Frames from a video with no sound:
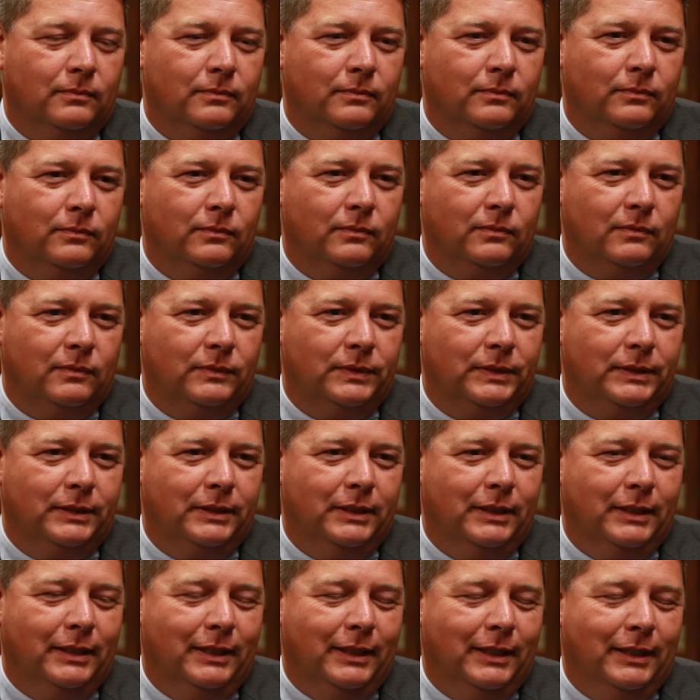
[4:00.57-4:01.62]
had ties to
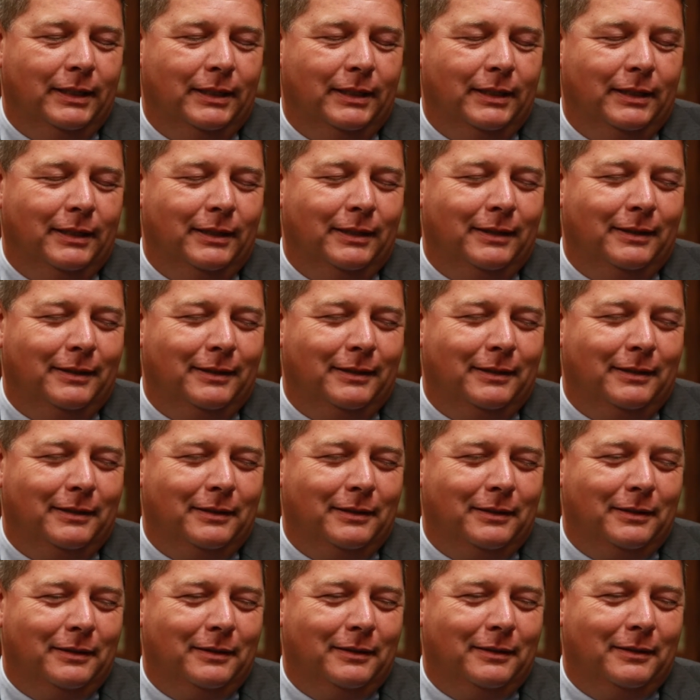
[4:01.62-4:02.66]
some of the carvings or the
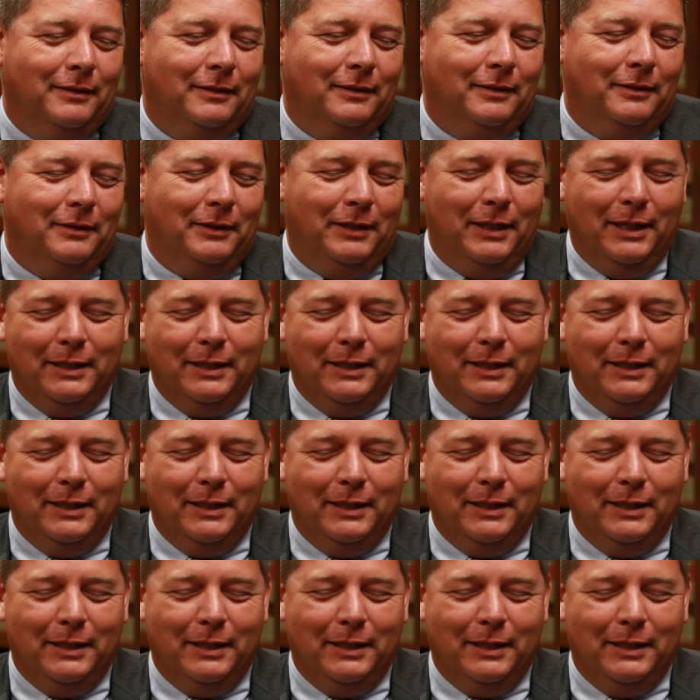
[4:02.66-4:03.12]
names.